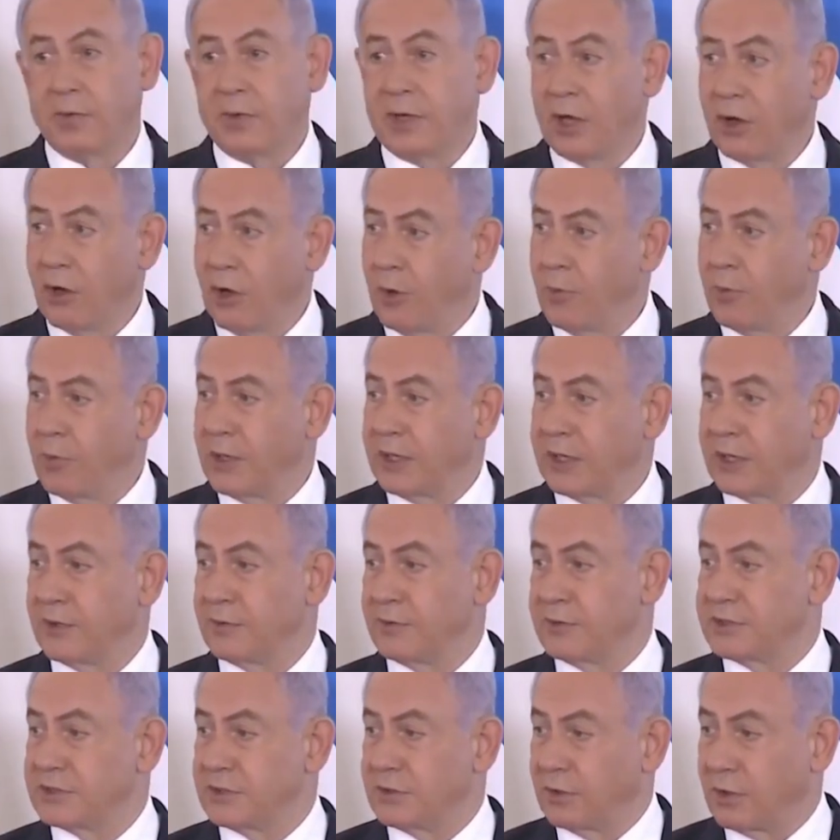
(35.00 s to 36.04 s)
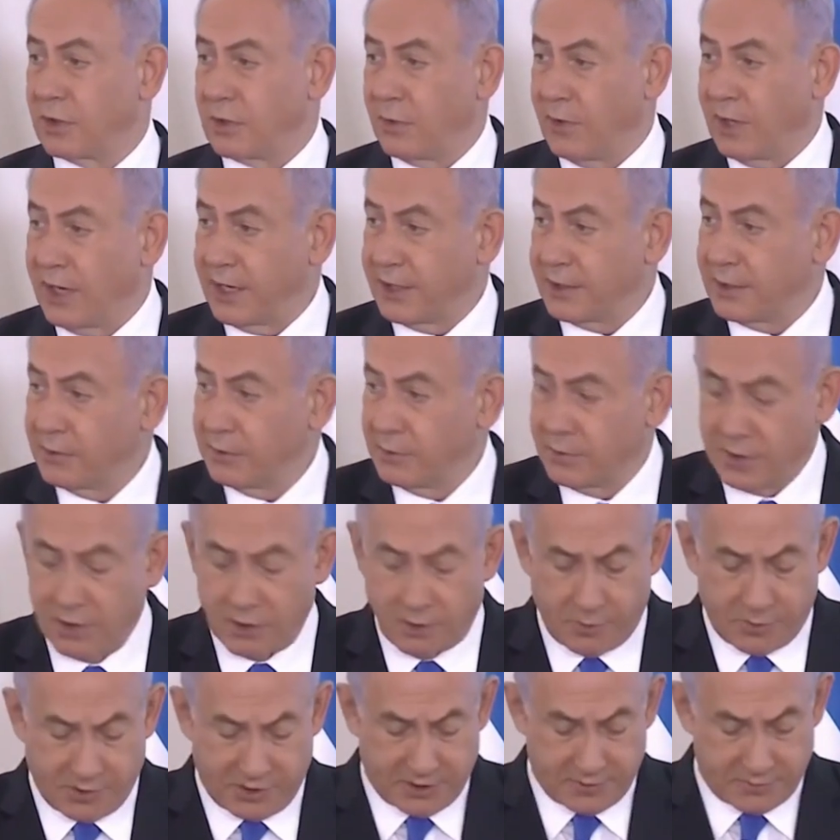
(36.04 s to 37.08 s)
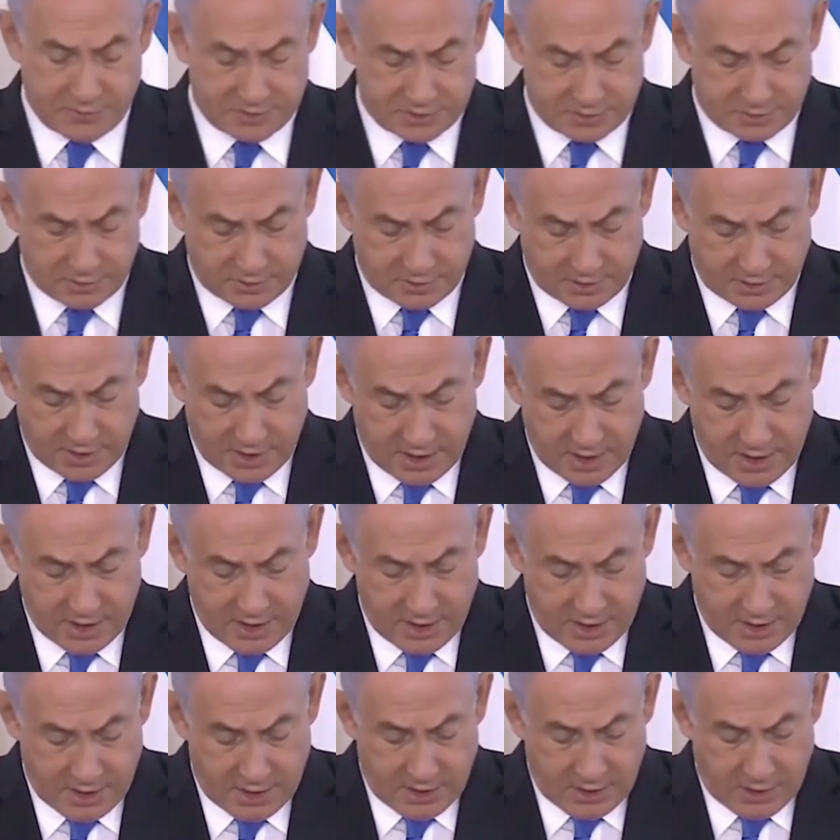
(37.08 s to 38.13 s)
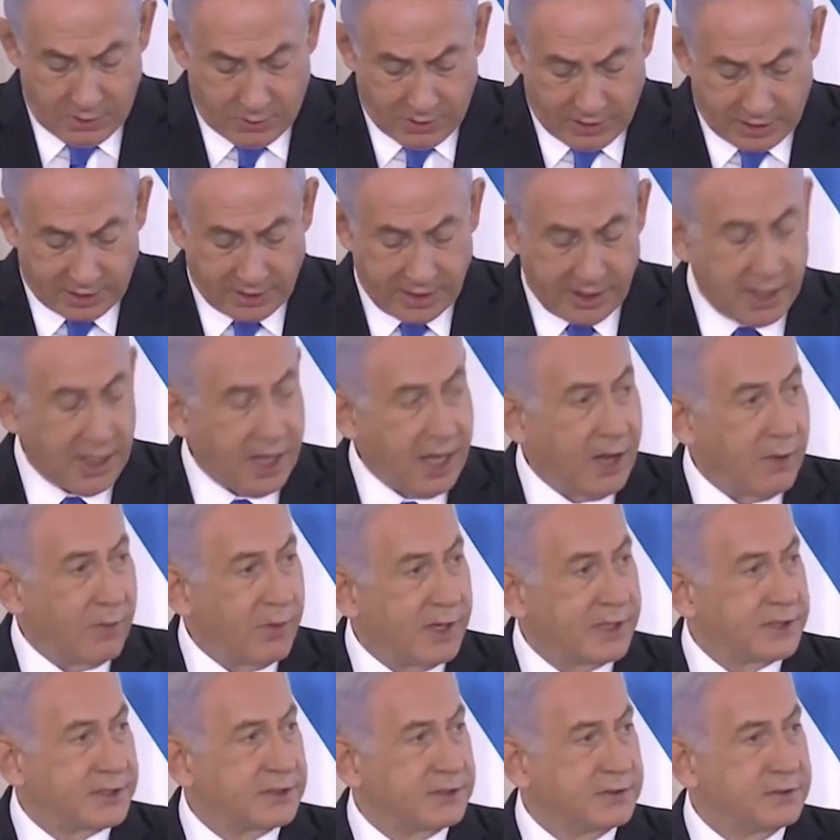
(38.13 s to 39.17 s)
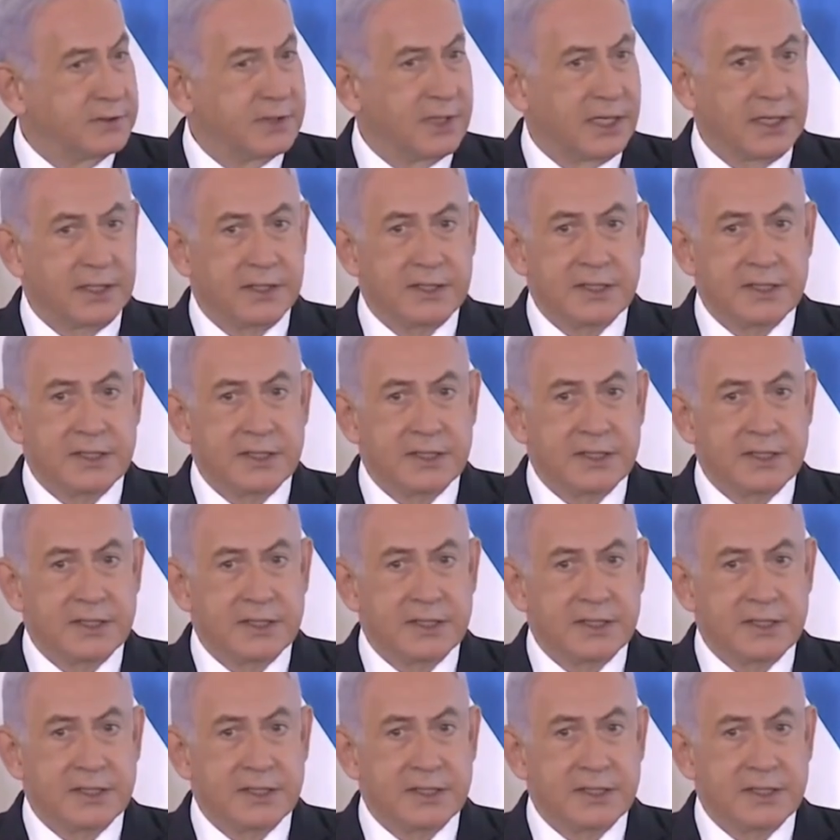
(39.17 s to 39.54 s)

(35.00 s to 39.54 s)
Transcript: We hope we can restore quiet. Earlier today, Prime Minister Benjamin Netanyahu